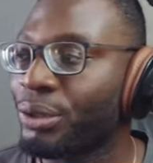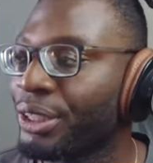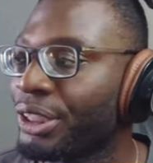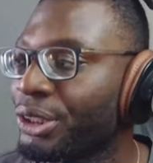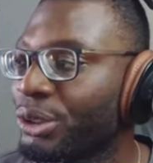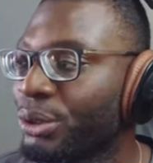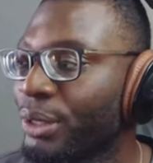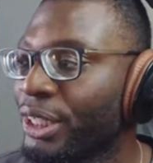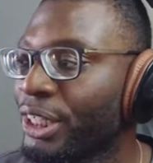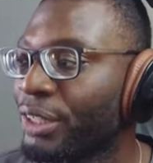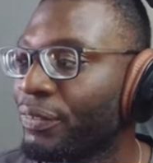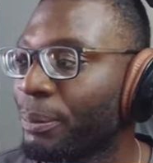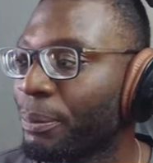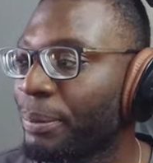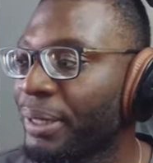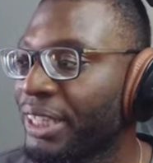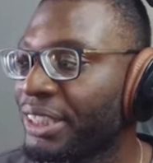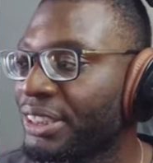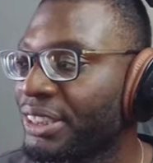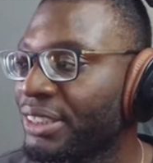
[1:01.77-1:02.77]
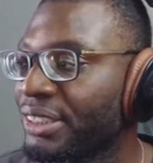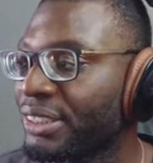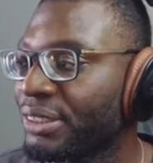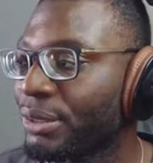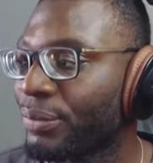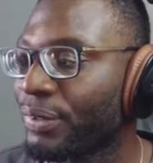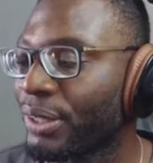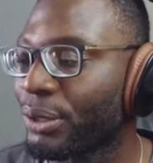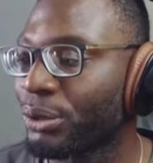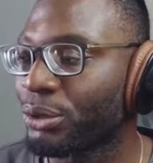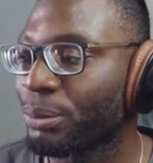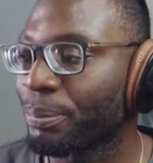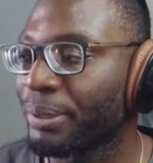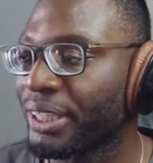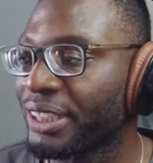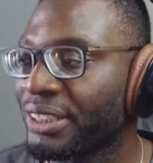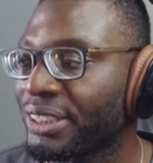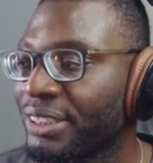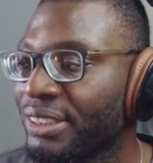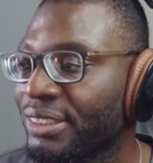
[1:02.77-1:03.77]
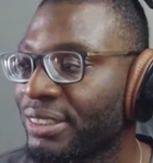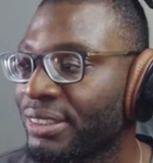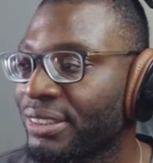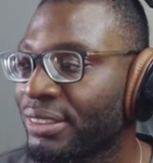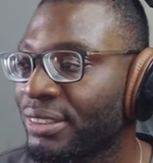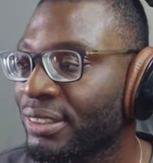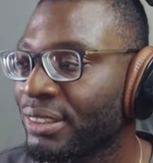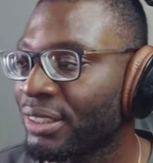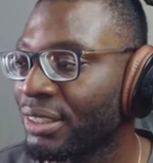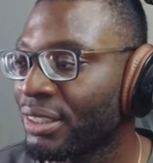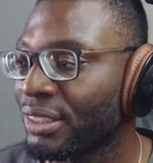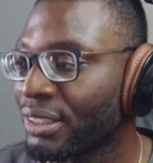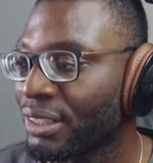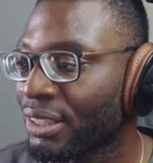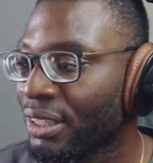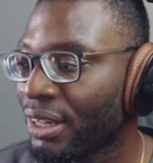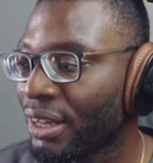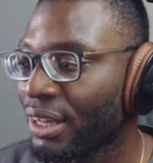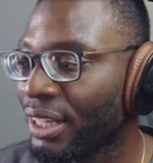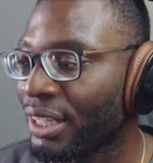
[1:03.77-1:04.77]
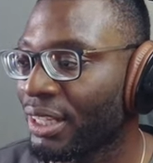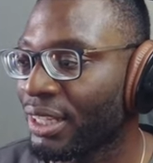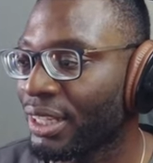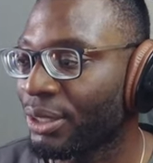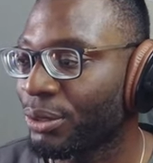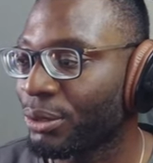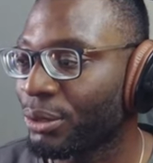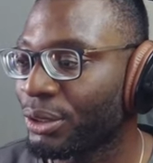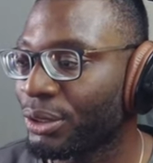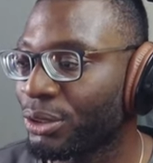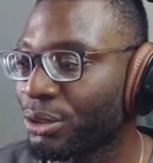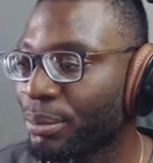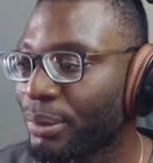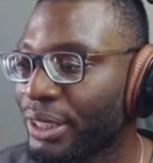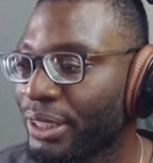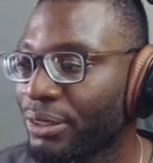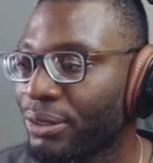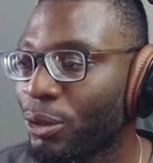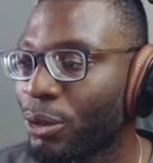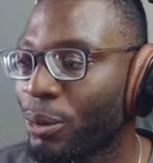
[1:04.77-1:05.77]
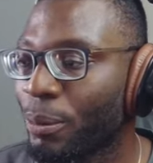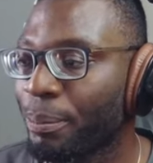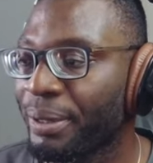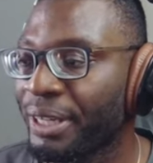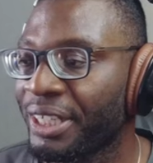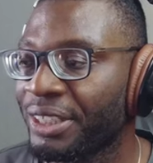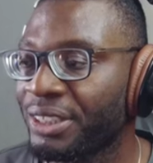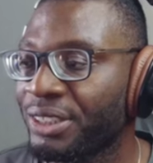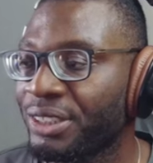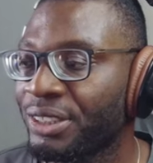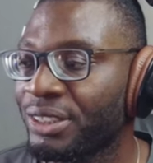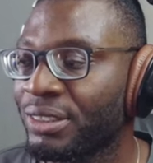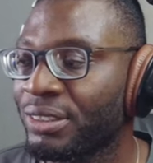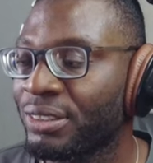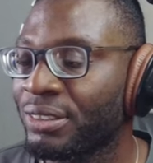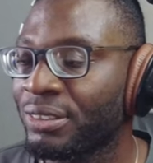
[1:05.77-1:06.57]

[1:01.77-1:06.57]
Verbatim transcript: go into any of the pages, so if I go to pages, then I go into my home page